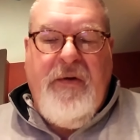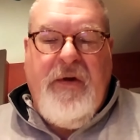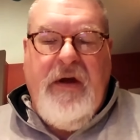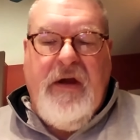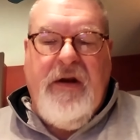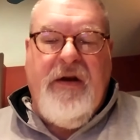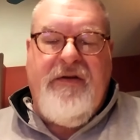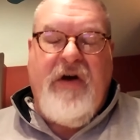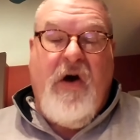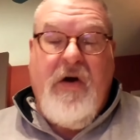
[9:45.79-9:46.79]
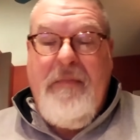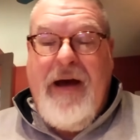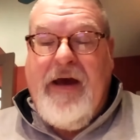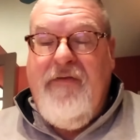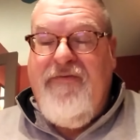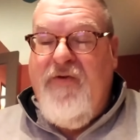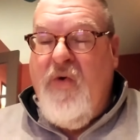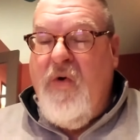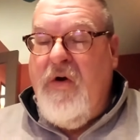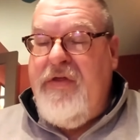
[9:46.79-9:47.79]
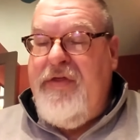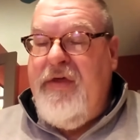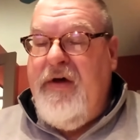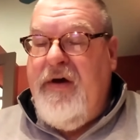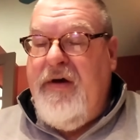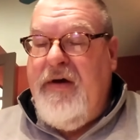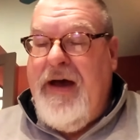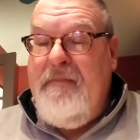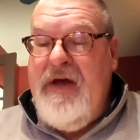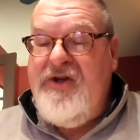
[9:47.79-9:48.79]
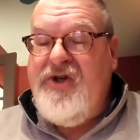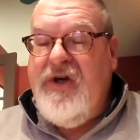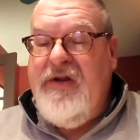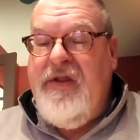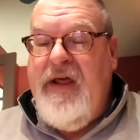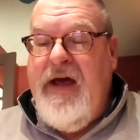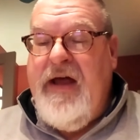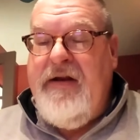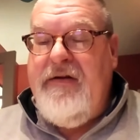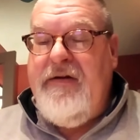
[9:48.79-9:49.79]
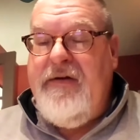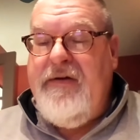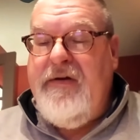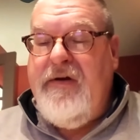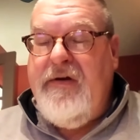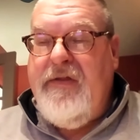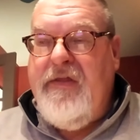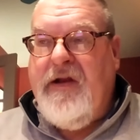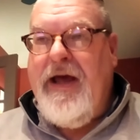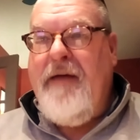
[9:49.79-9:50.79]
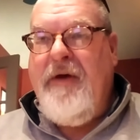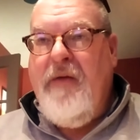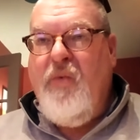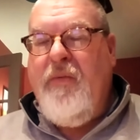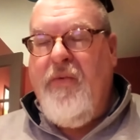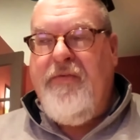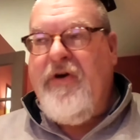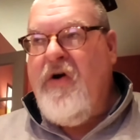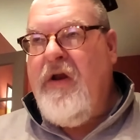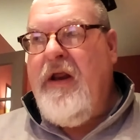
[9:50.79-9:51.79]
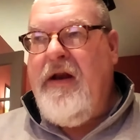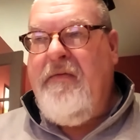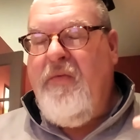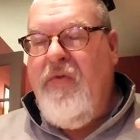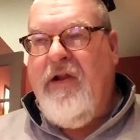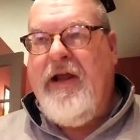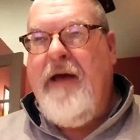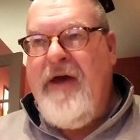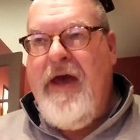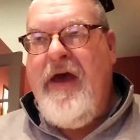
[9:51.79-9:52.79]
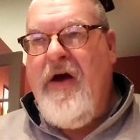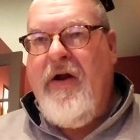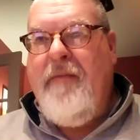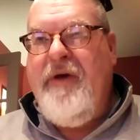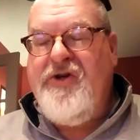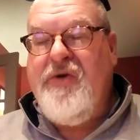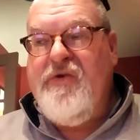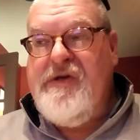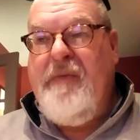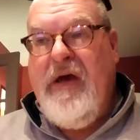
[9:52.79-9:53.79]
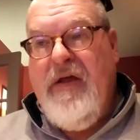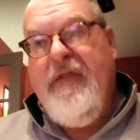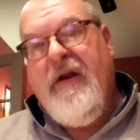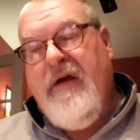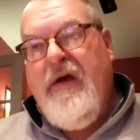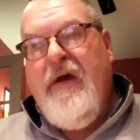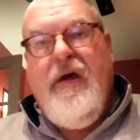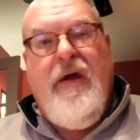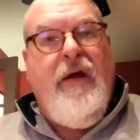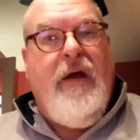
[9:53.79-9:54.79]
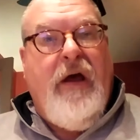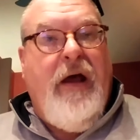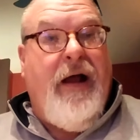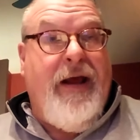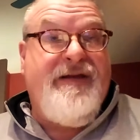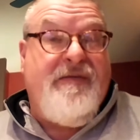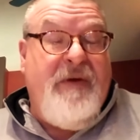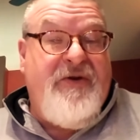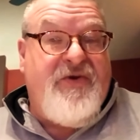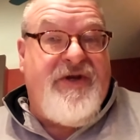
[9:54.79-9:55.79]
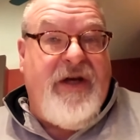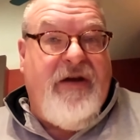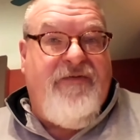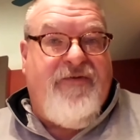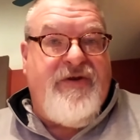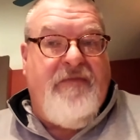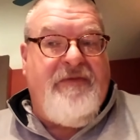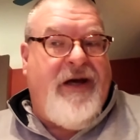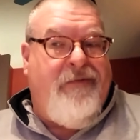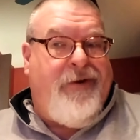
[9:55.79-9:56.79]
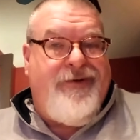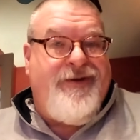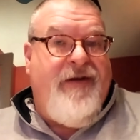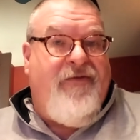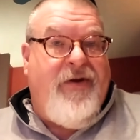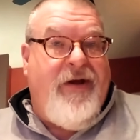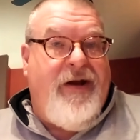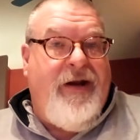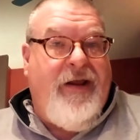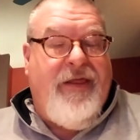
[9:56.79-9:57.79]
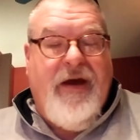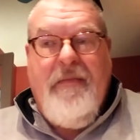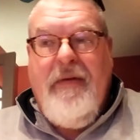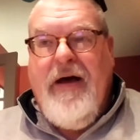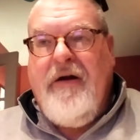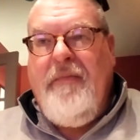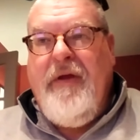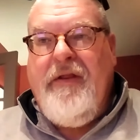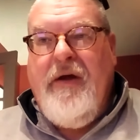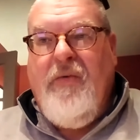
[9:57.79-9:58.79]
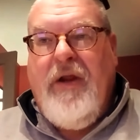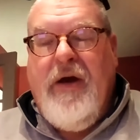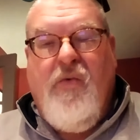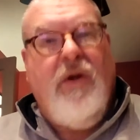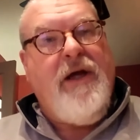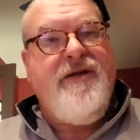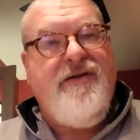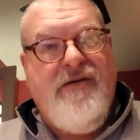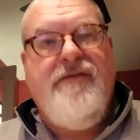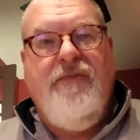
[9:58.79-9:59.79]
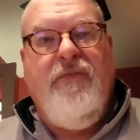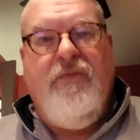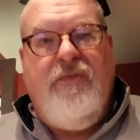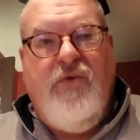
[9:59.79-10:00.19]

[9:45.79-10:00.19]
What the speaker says: in talking back and forth, I mentioned that the Lamy, we were talking in the Lamy Aion, I mentioned was a pen that I'd had some interest in for some time. I'd just never done anything about them, and they were like, well, we'll